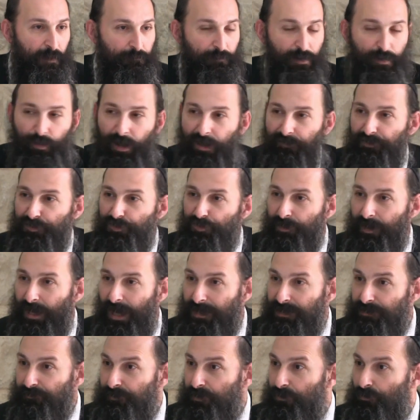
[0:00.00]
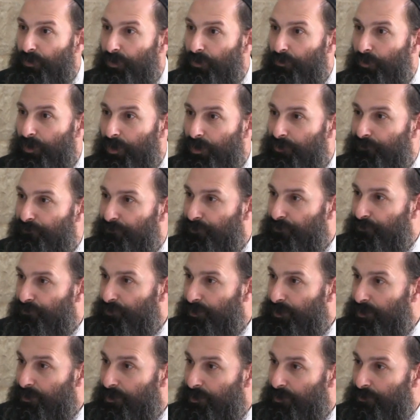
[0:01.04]
My wife is going to ask me, where were you for
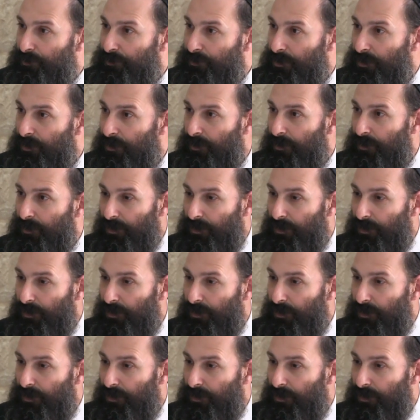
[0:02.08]
3 years?